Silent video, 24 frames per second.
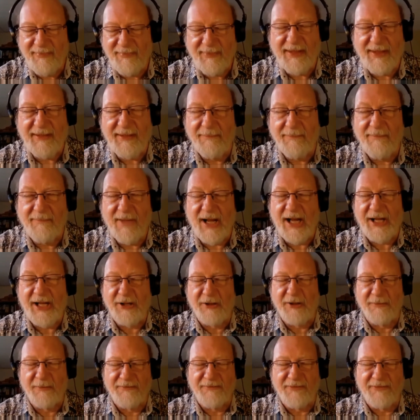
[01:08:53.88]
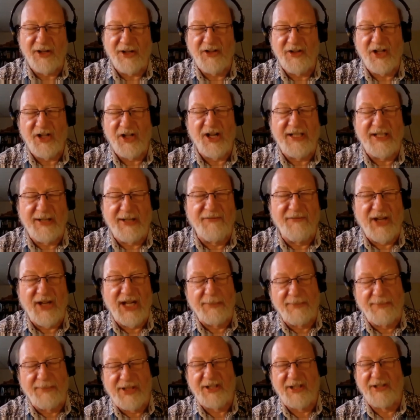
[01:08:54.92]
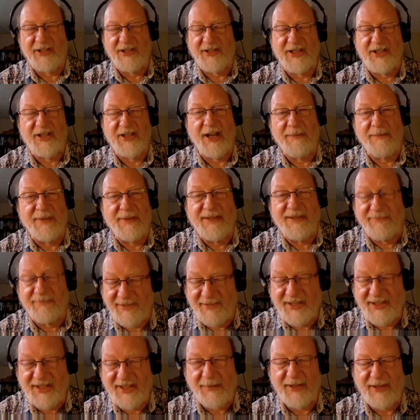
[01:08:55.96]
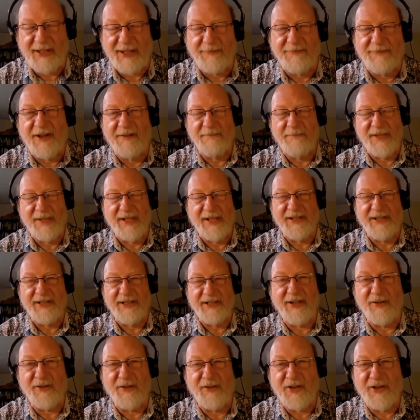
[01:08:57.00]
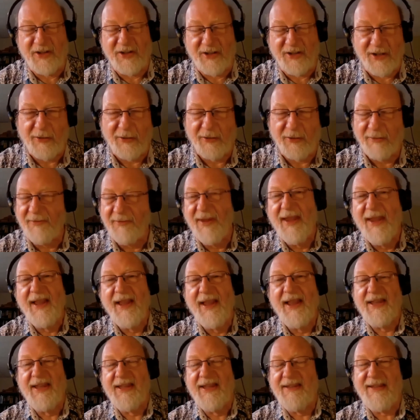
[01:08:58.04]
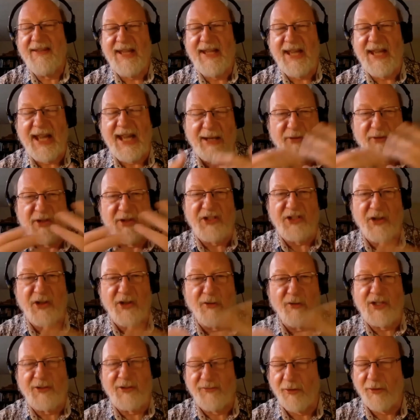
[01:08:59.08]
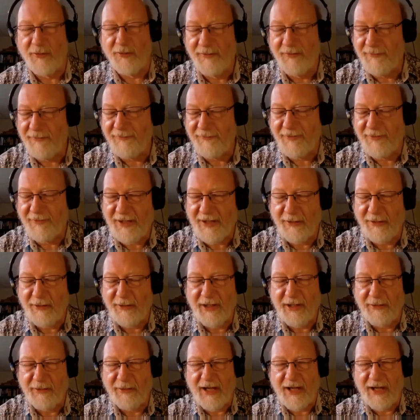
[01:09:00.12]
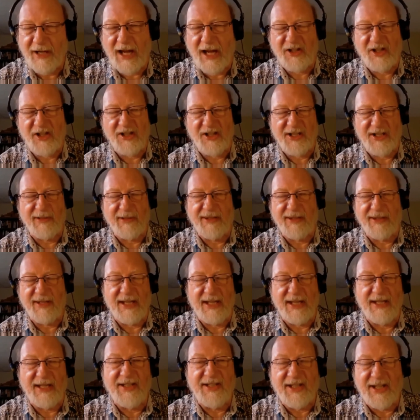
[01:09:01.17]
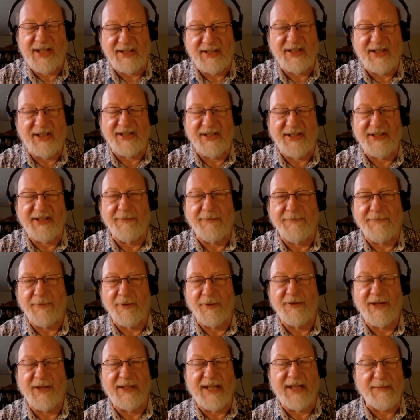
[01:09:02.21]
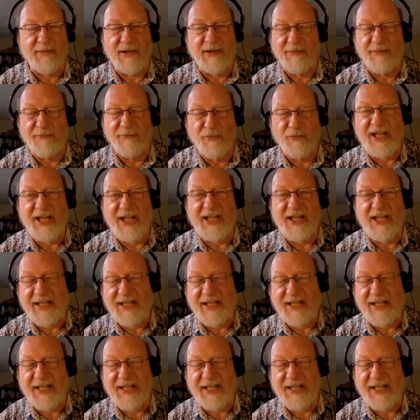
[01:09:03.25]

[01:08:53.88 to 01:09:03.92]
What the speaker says: higher fungi developed psilocybin 75 million years ago, and it was useful for their interactions with insects and so forth. And then when we came